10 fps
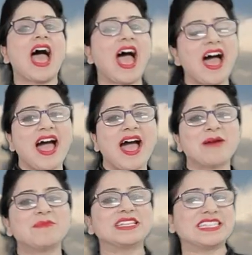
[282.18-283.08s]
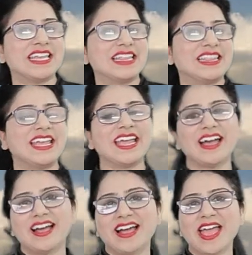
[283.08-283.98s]
A, B, C, D, E,
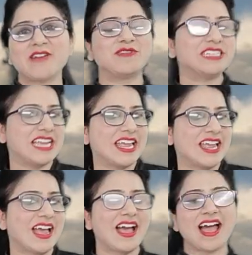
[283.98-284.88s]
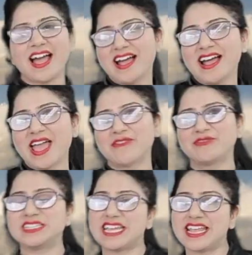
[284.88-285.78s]
F, G, E, F,
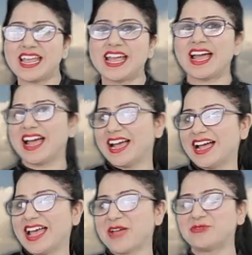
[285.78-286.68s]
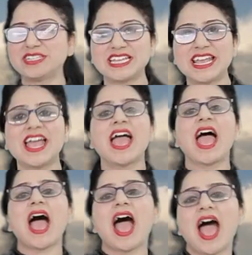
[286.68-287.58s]
G, E, F, G,
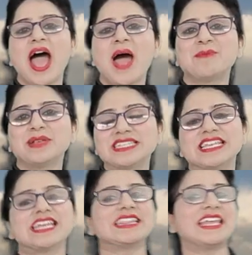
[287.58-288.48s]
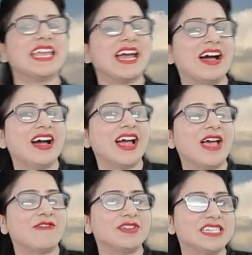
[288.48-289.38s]
A, B, C, D, E,
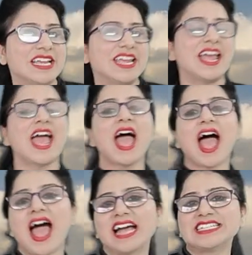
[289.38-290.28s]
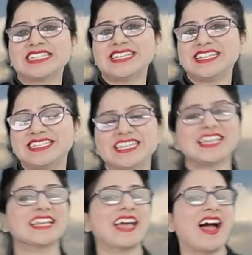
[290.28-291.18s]
F, G, H, I,
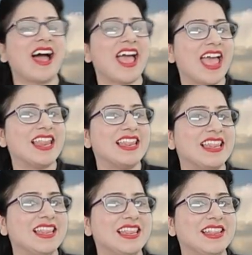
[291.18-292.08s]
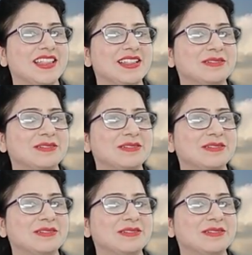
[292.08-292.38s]
J, K, L.